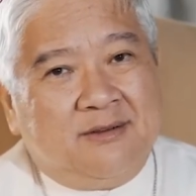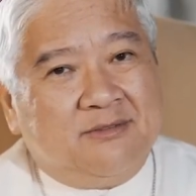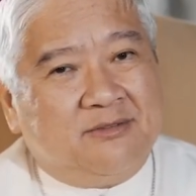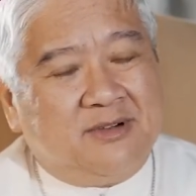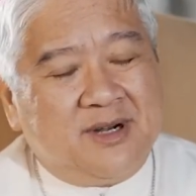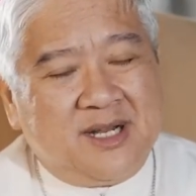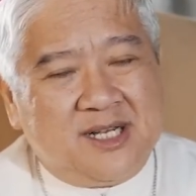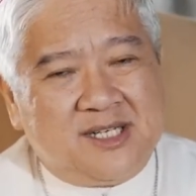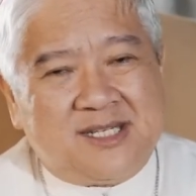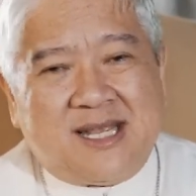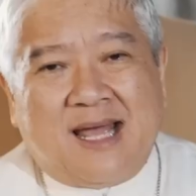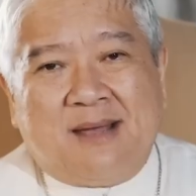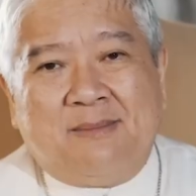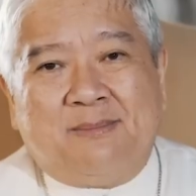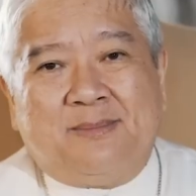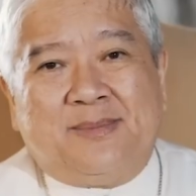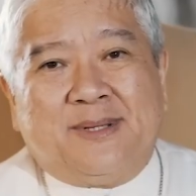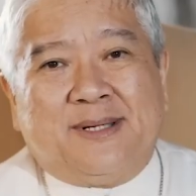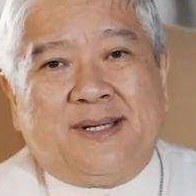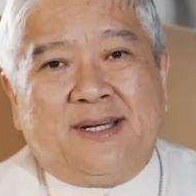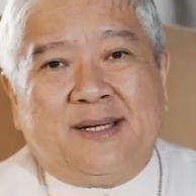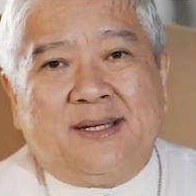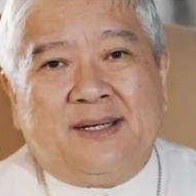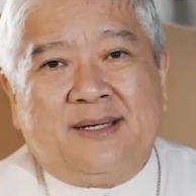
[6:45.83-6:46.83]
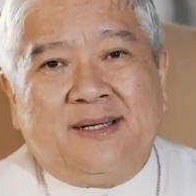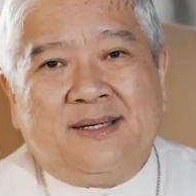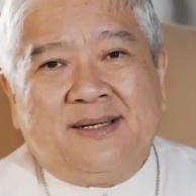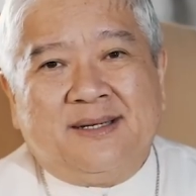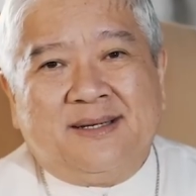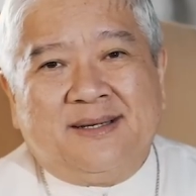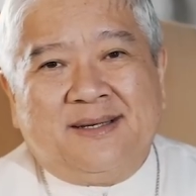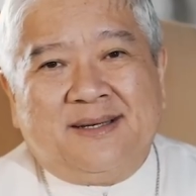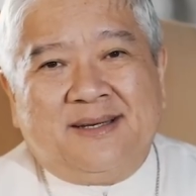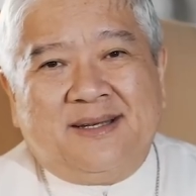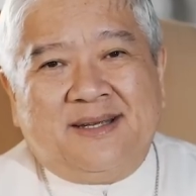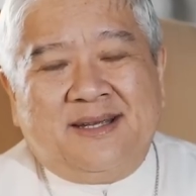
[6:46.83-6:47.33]
For example,
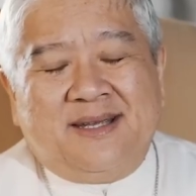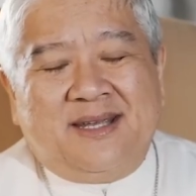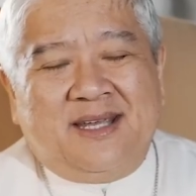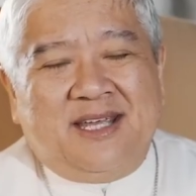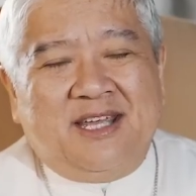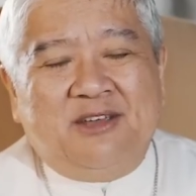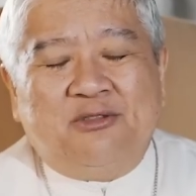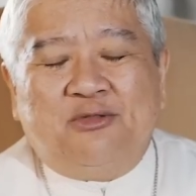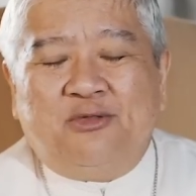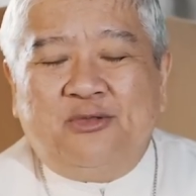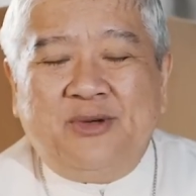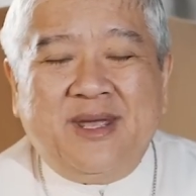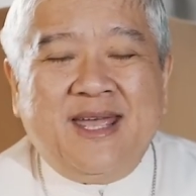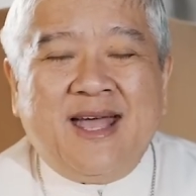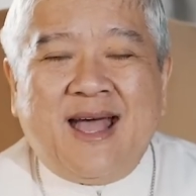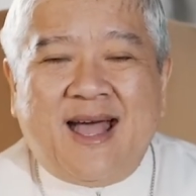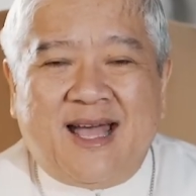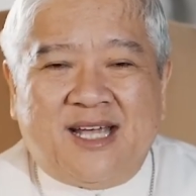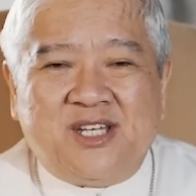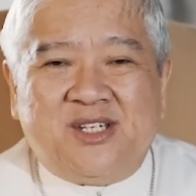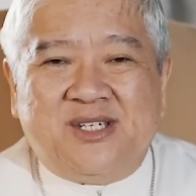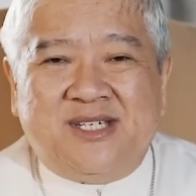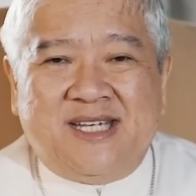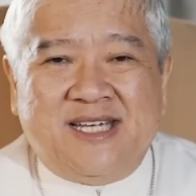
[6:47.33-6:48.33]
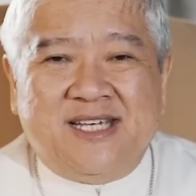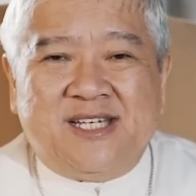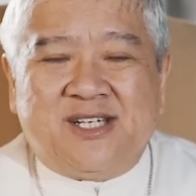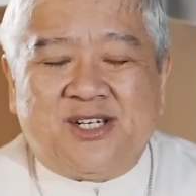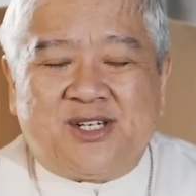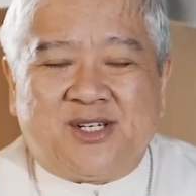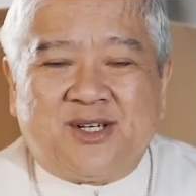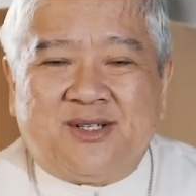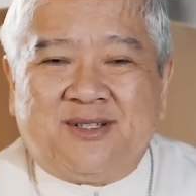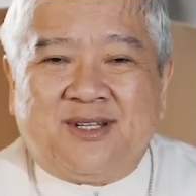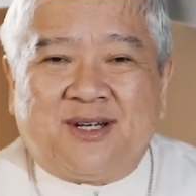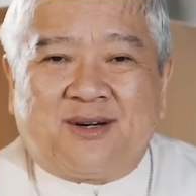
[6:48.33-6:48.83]
if we ask
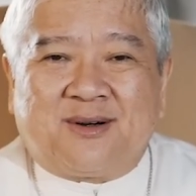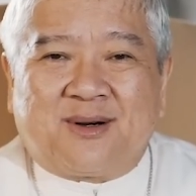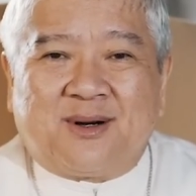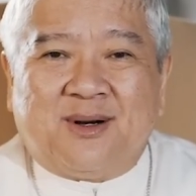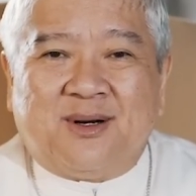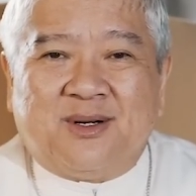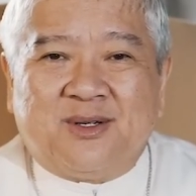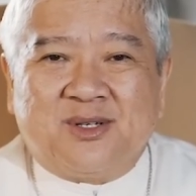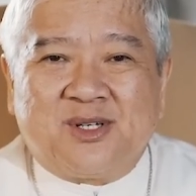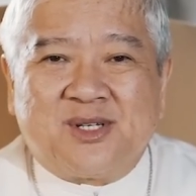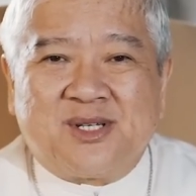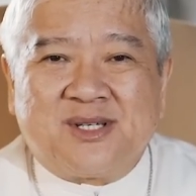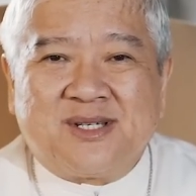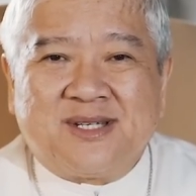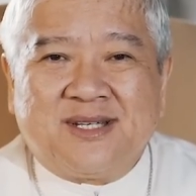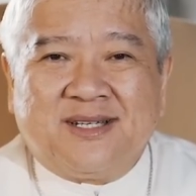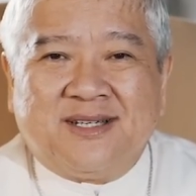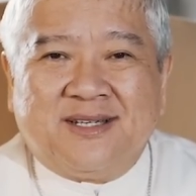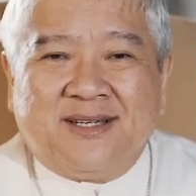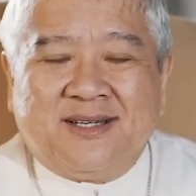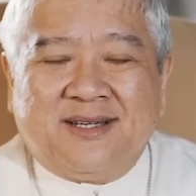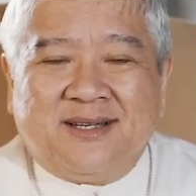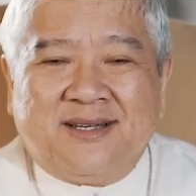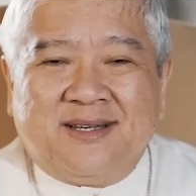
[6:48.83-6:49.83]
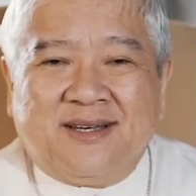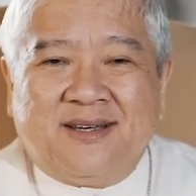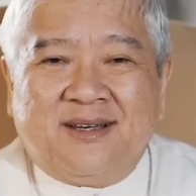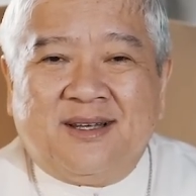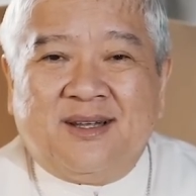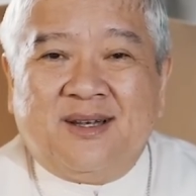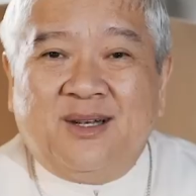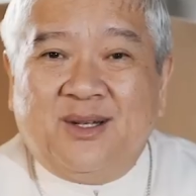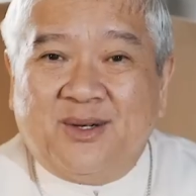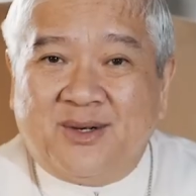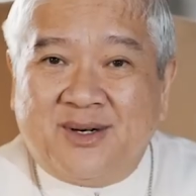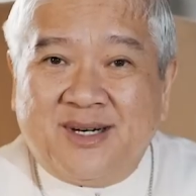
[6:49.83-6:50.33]
Jesus on the cross,
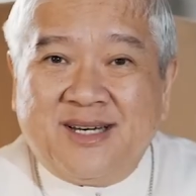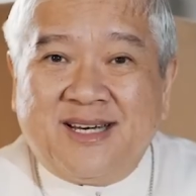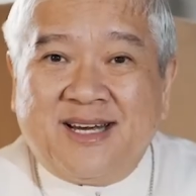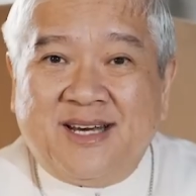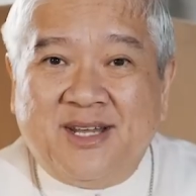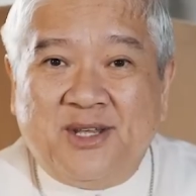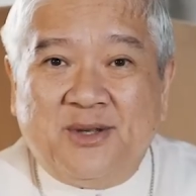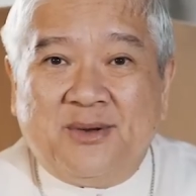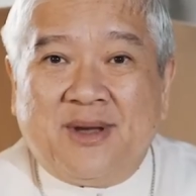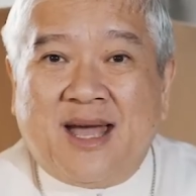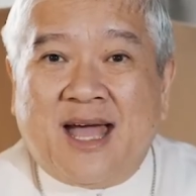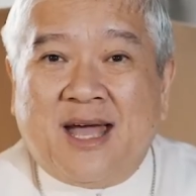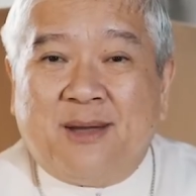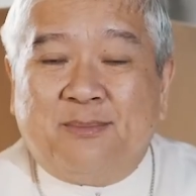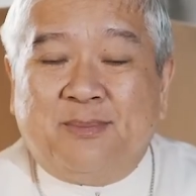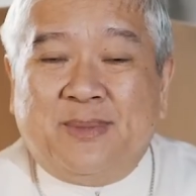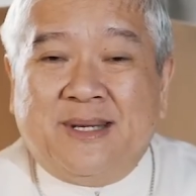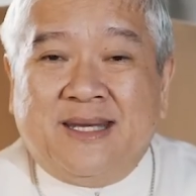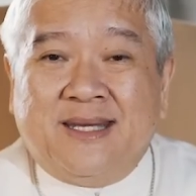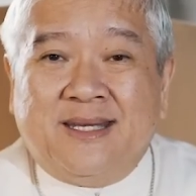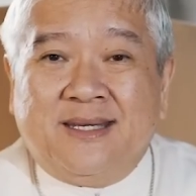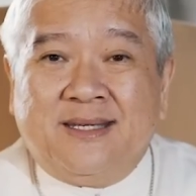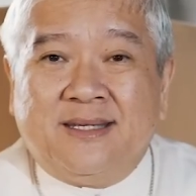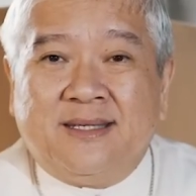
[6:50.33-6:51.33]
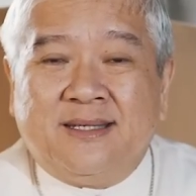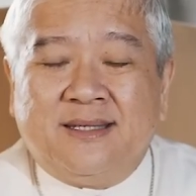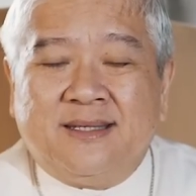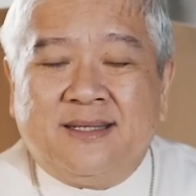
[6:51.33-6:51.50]
Lord, are you happy?